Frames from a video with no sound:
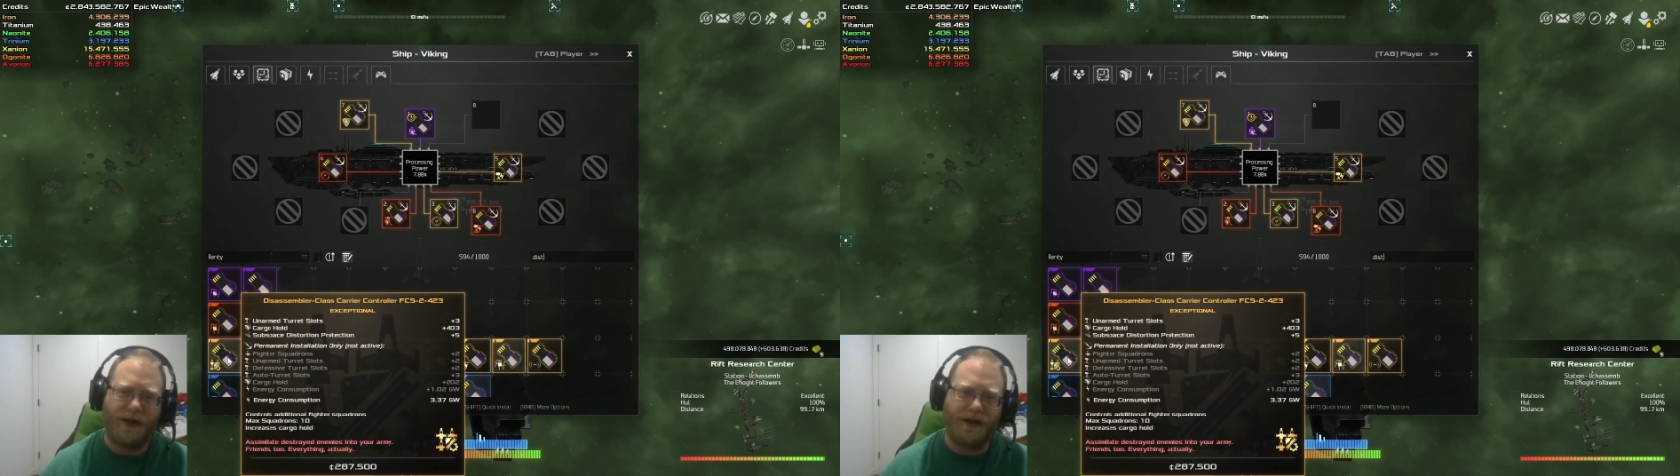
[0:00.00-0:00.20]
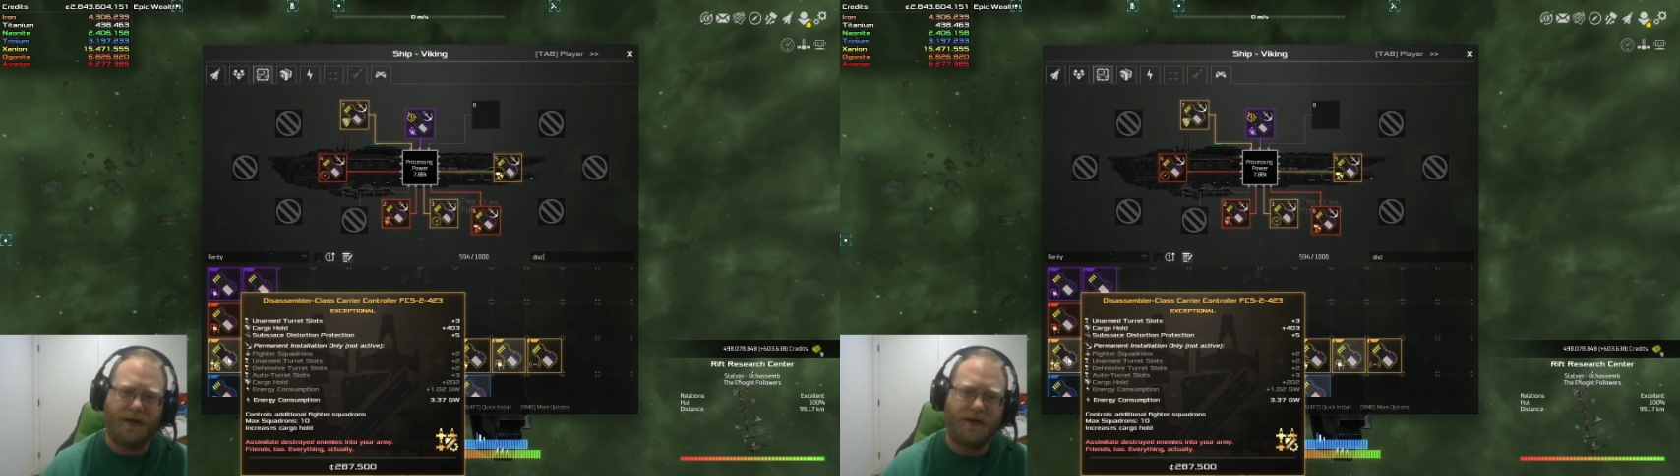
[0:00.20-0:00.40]

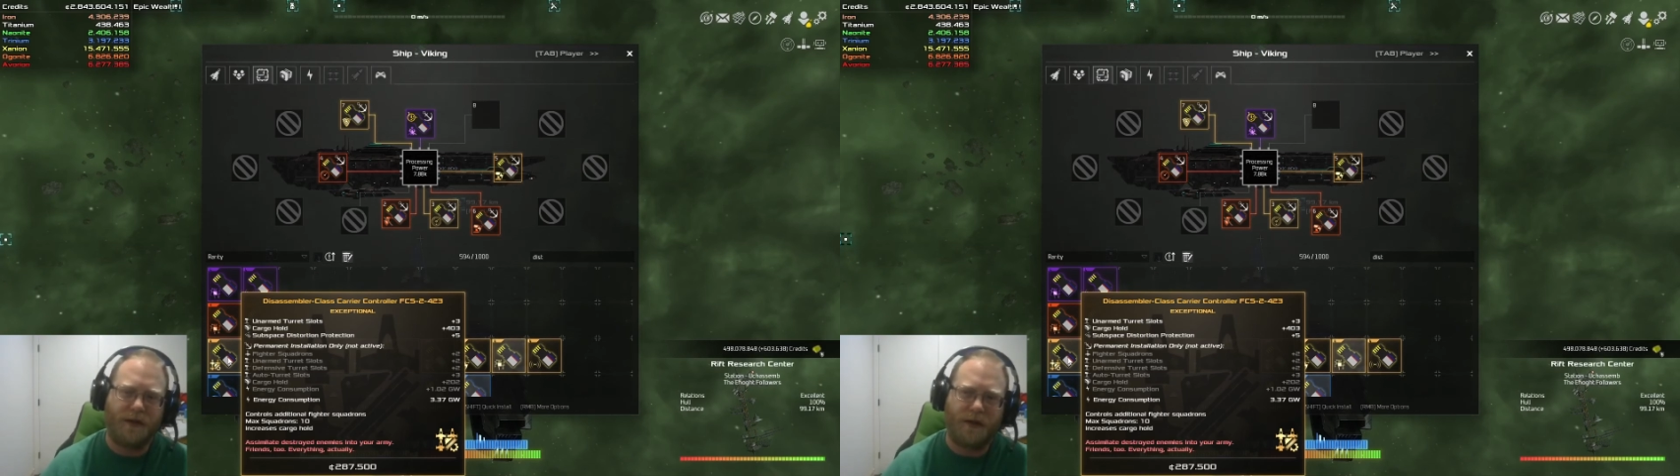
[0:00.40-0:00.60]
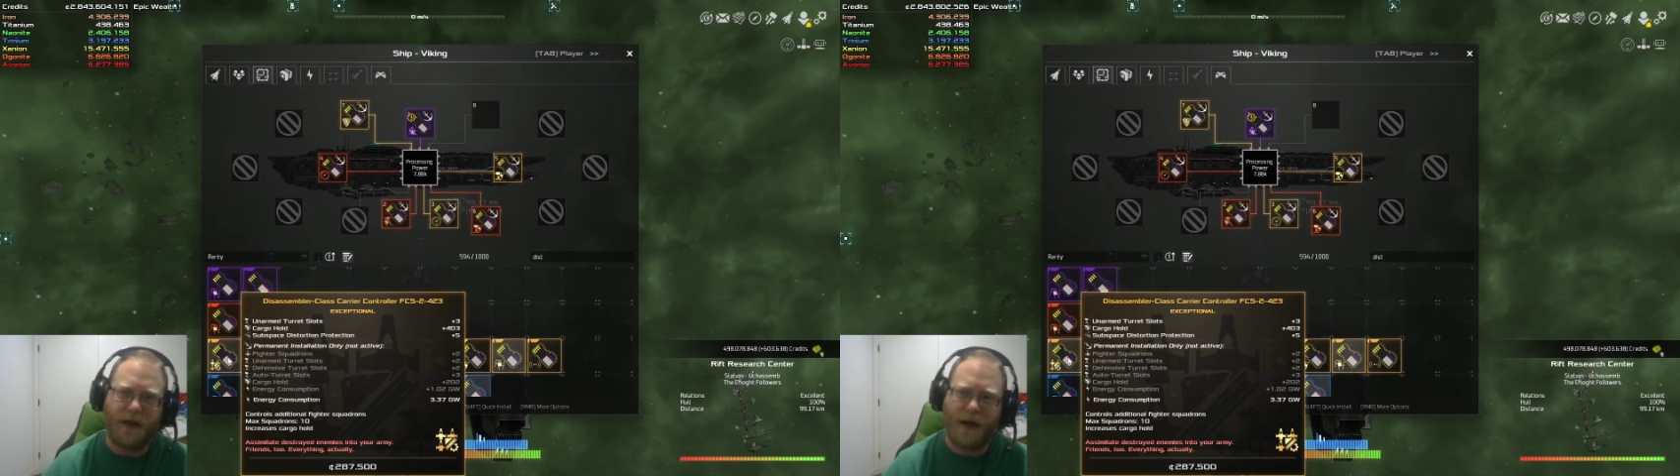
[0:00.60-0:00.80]

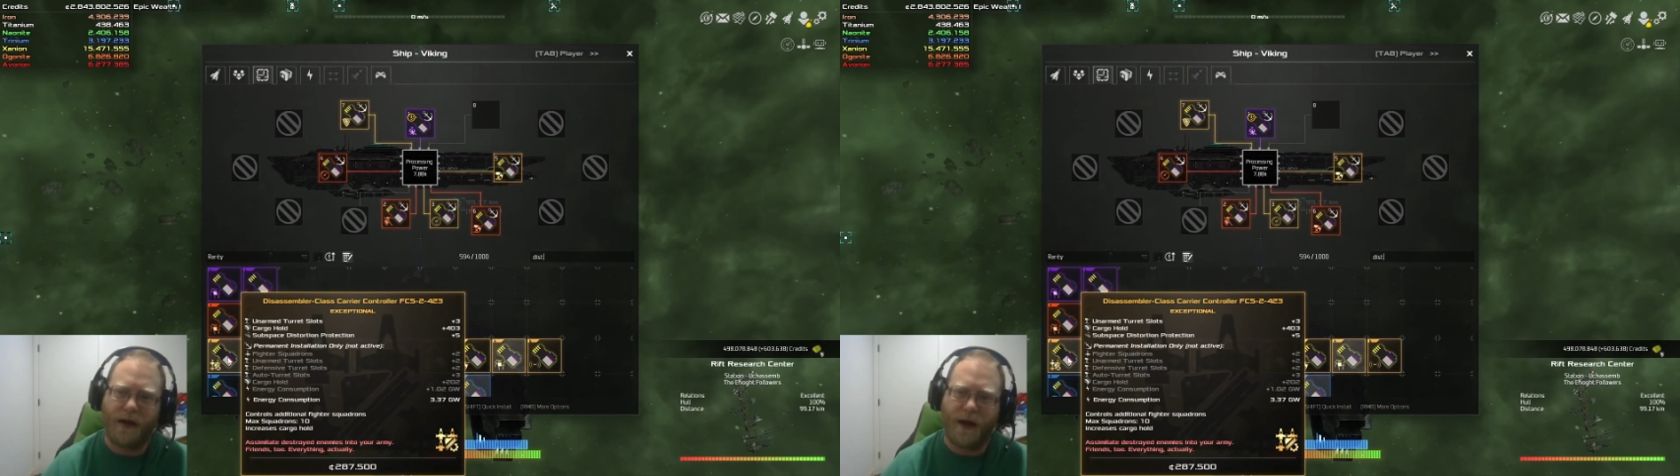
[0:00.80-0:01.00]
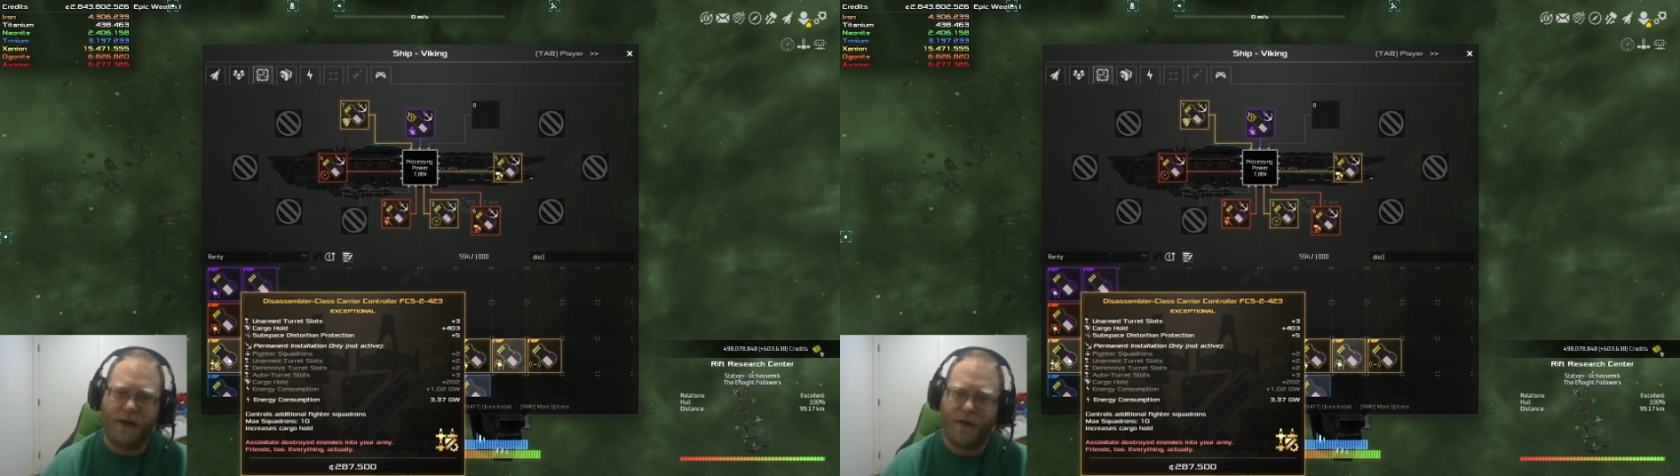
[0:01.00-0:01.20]
these.
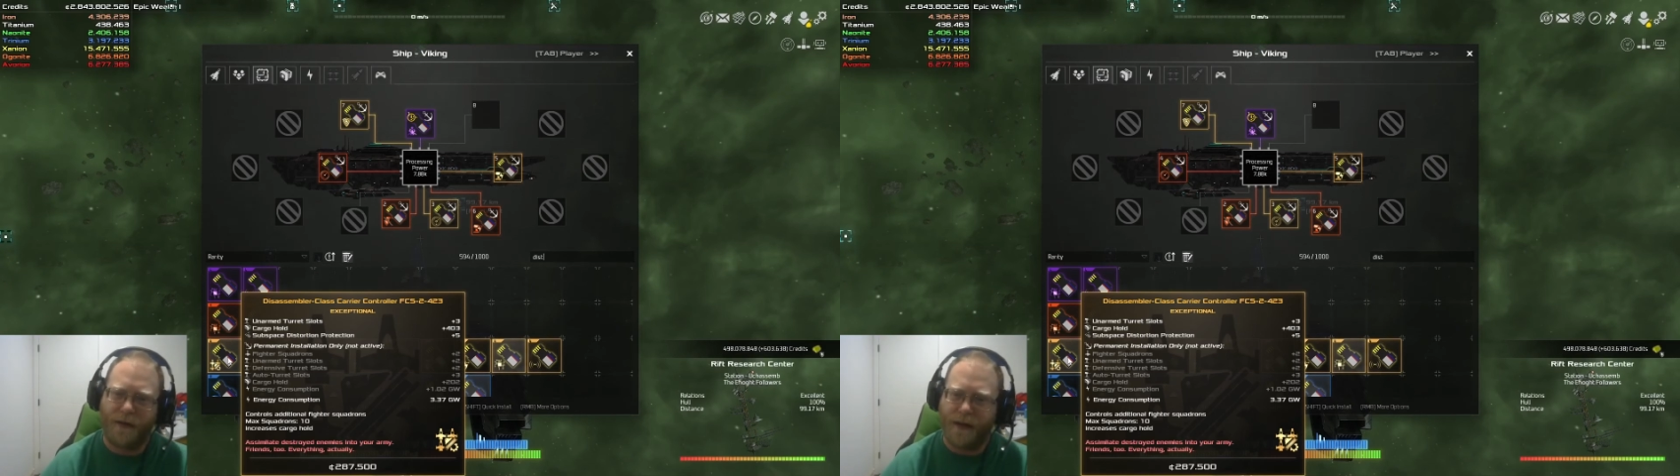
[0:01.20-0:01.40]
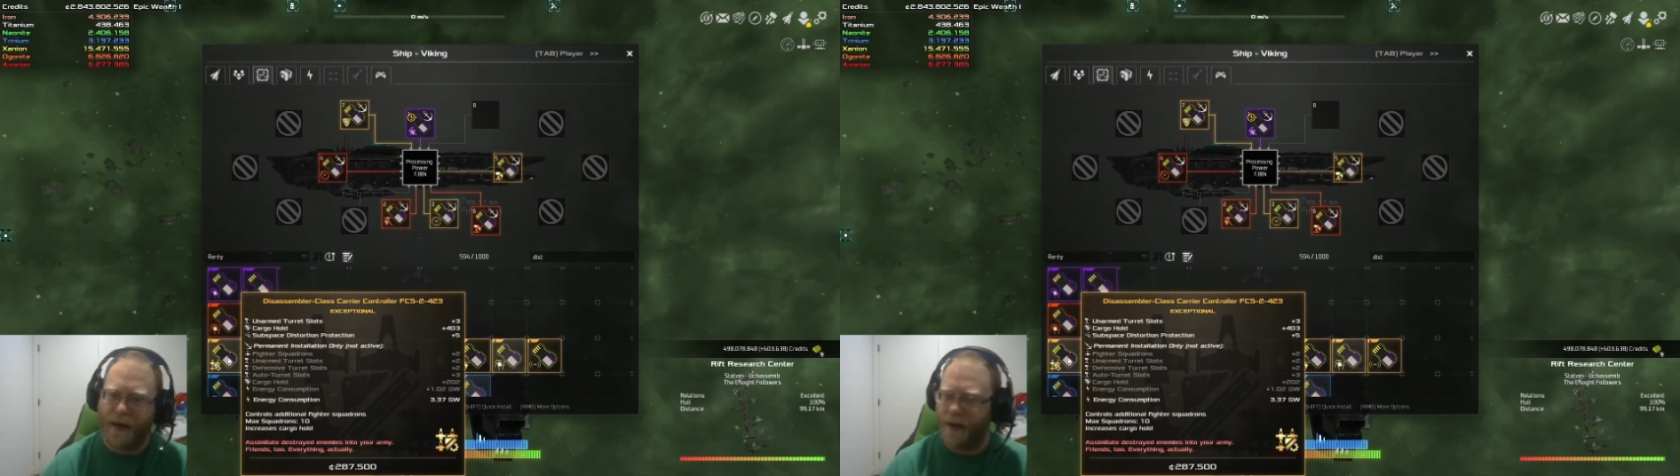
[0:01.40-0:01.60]
Other
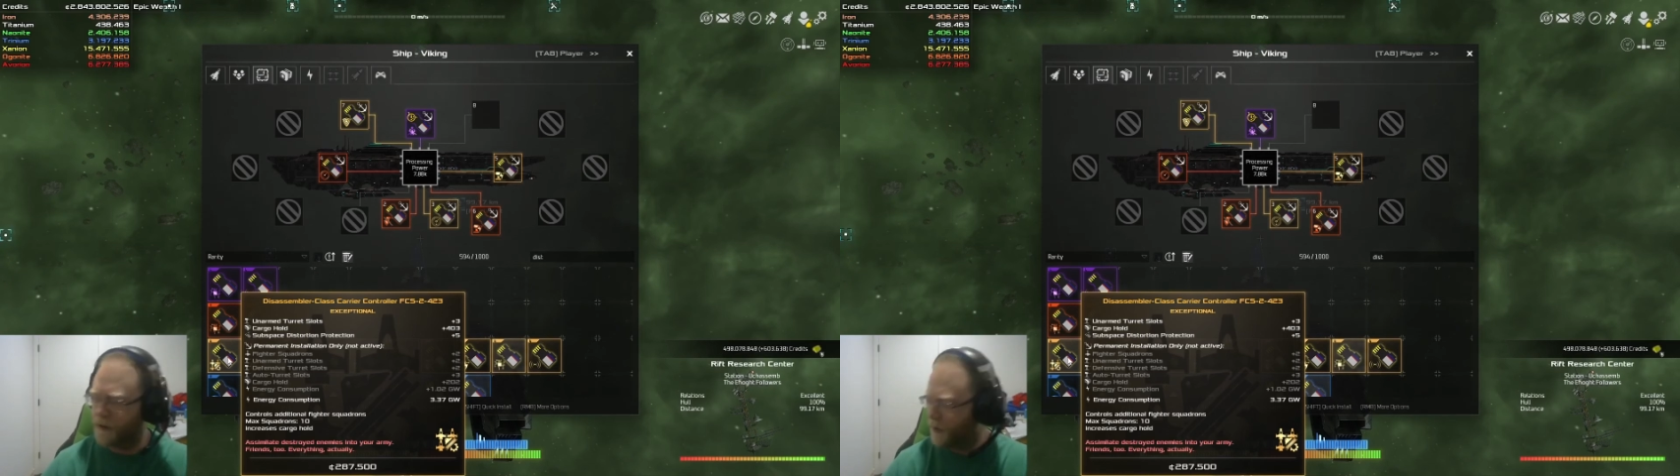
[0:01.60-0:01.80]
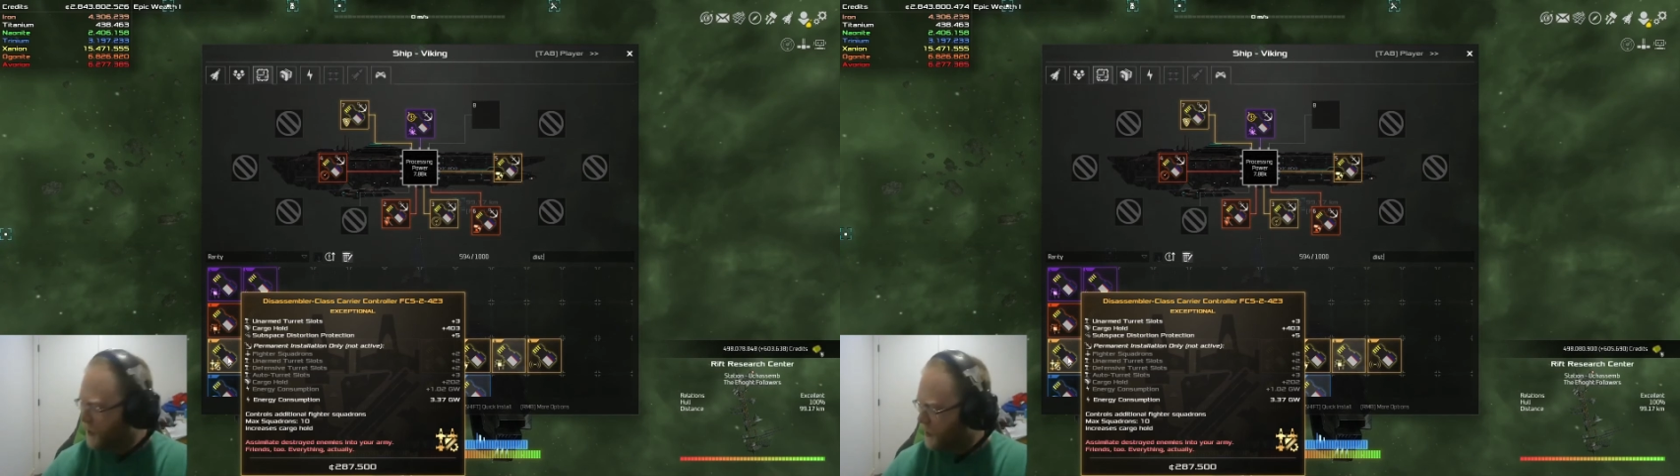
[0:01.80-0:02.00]
than that,